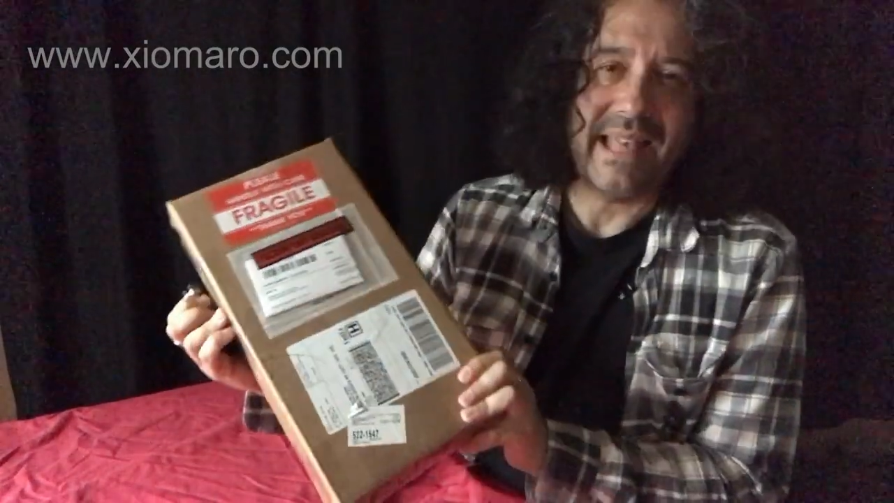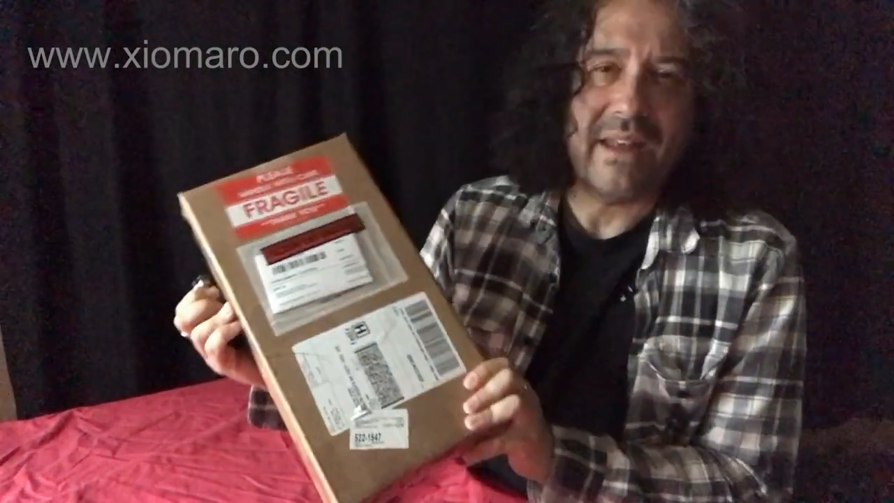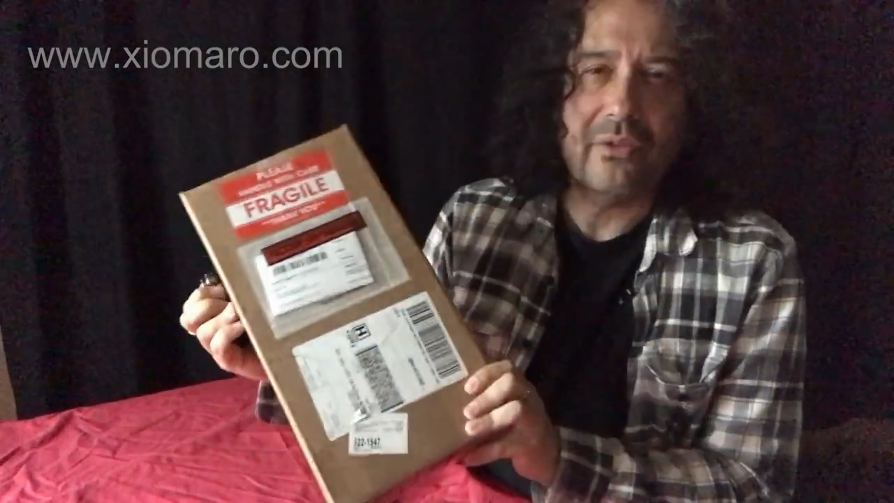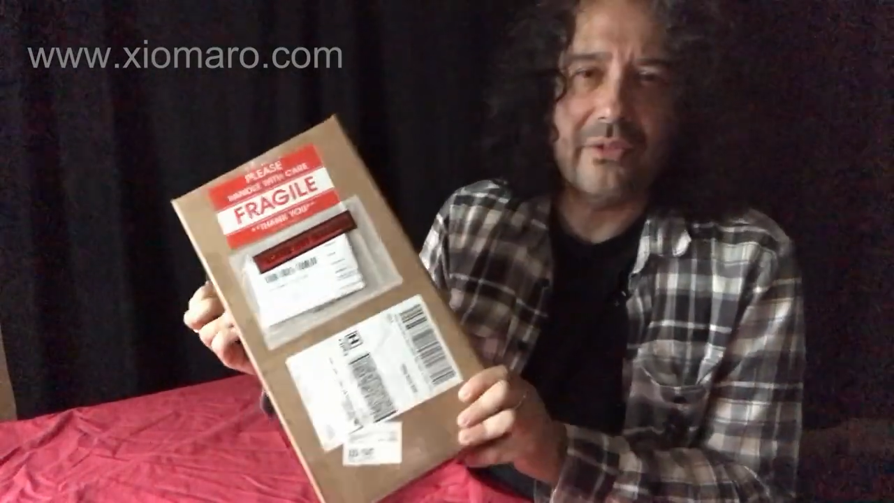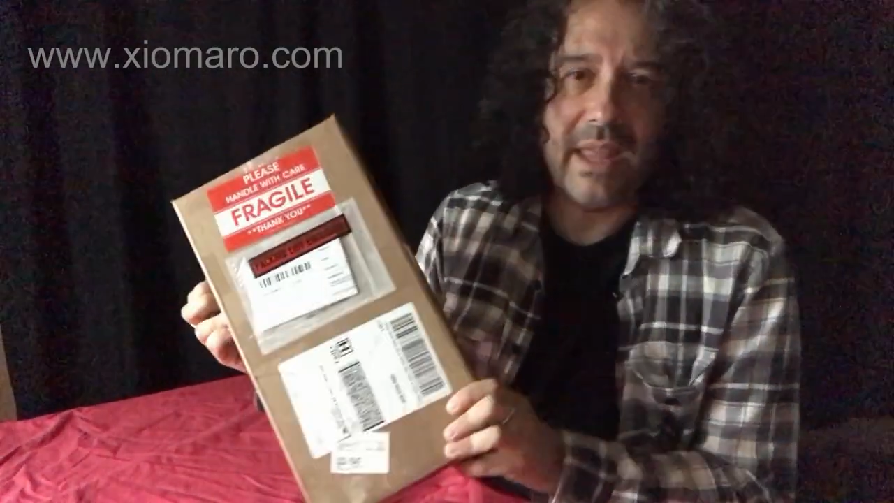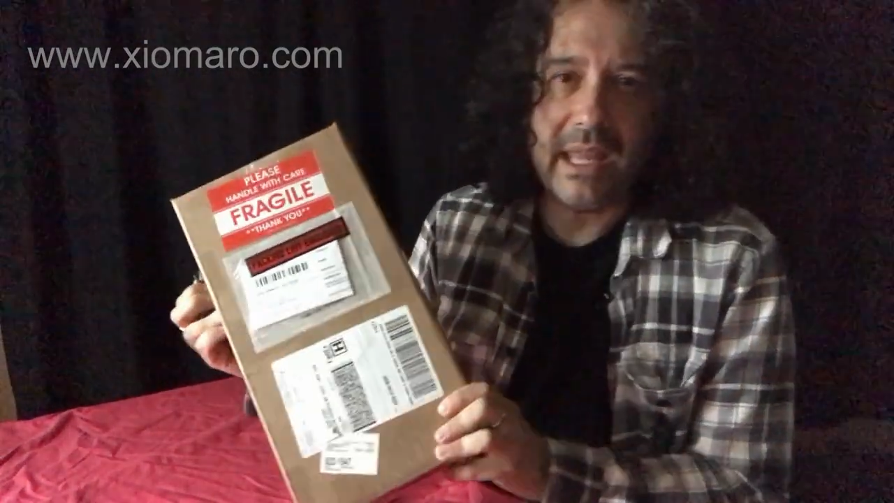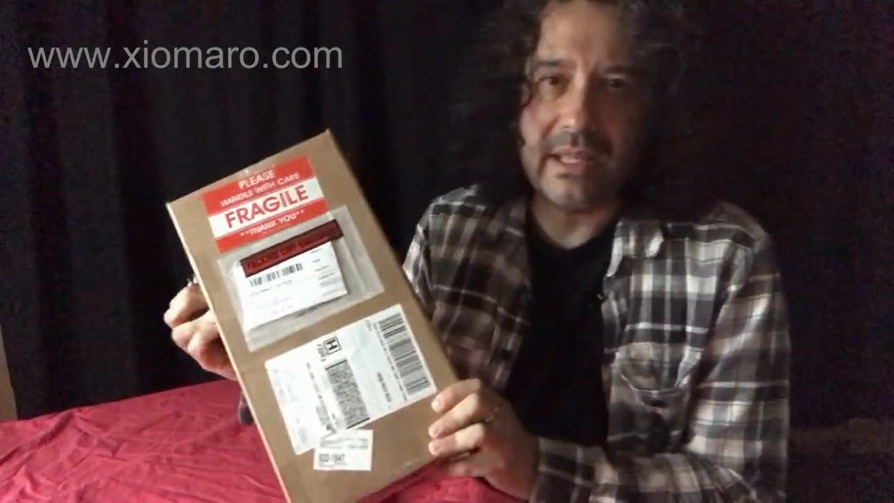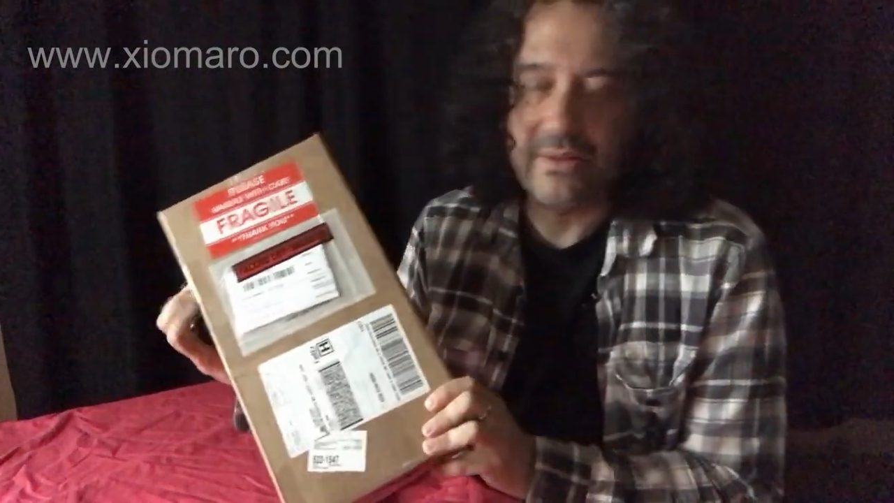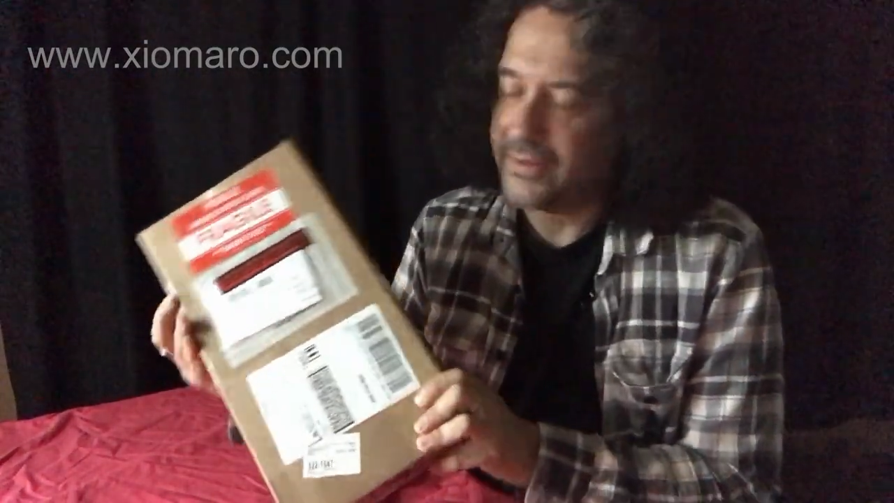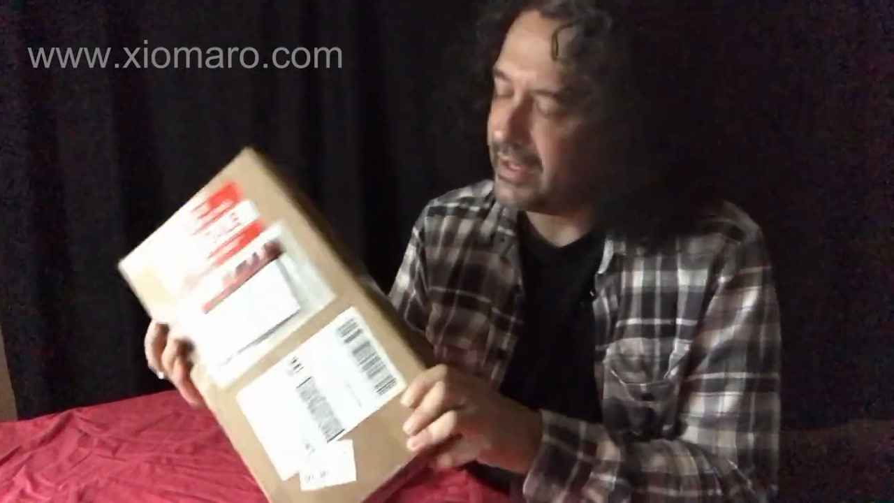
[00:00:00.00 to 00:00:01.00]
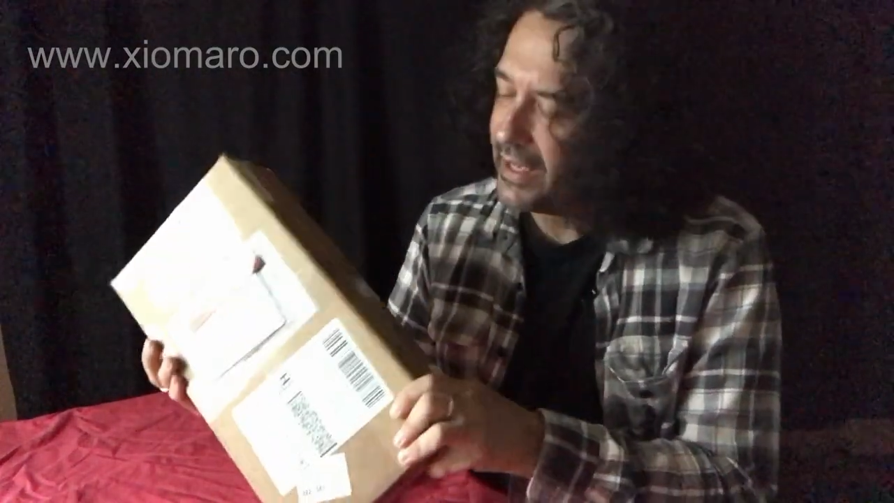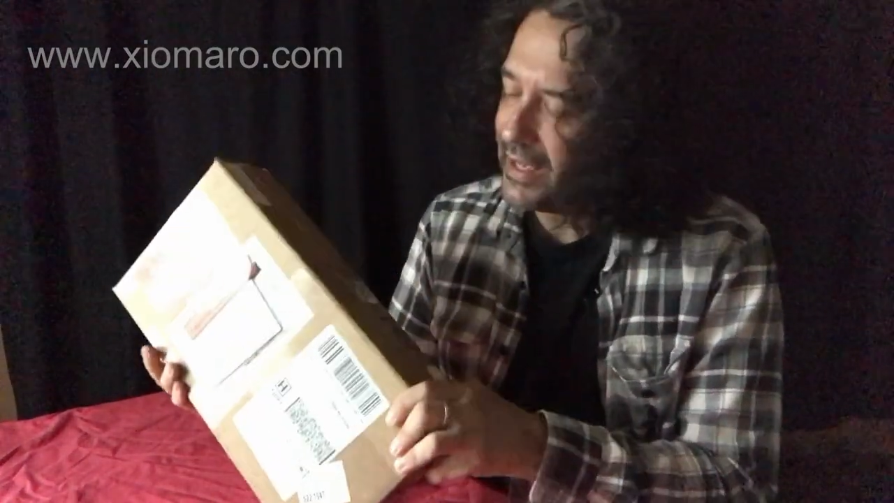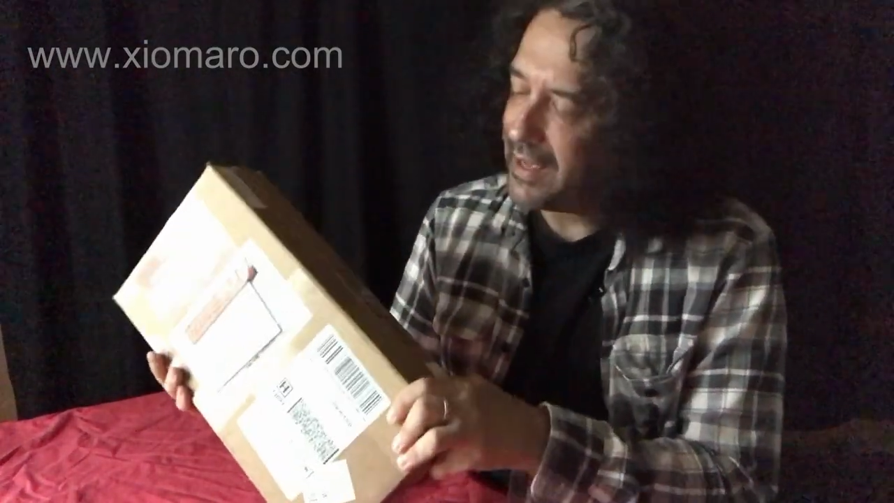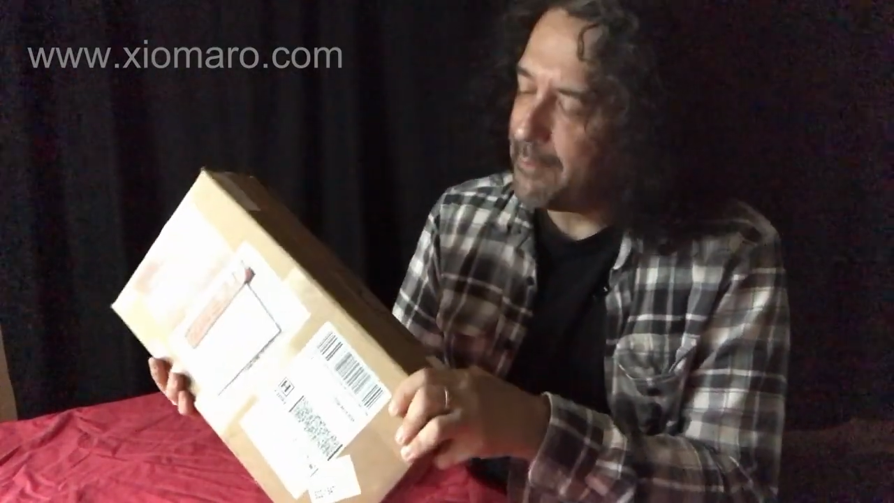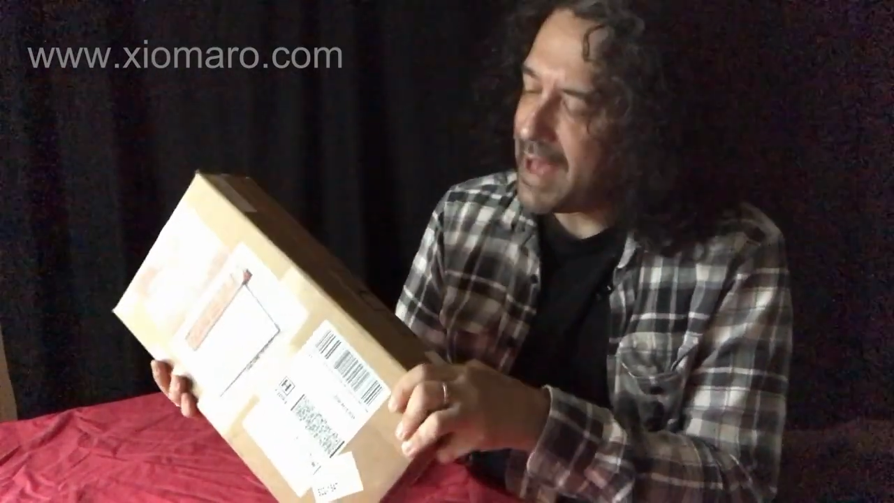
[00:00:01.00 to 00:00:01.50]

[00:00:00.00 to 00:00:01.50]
I don't think it's uh,